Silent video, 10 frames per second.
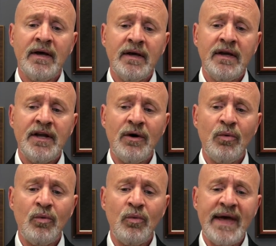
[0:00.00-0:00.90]
You know,
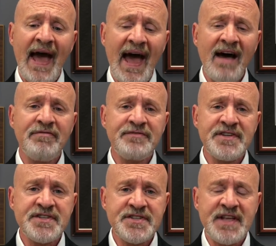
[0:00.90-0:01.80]
we have to
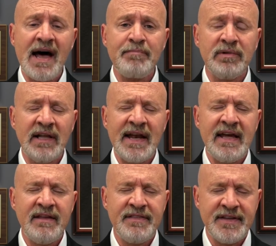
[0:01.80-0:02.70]
stop
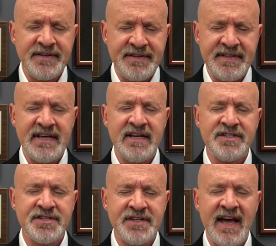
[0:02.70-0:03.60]
letting the D
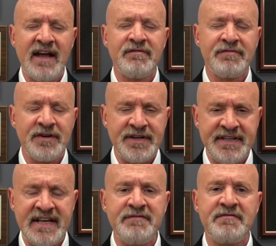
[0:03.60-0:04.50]
stand for
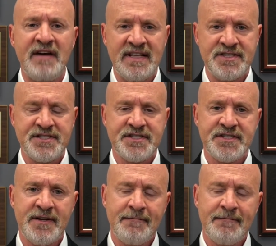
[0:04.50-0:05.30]
defense.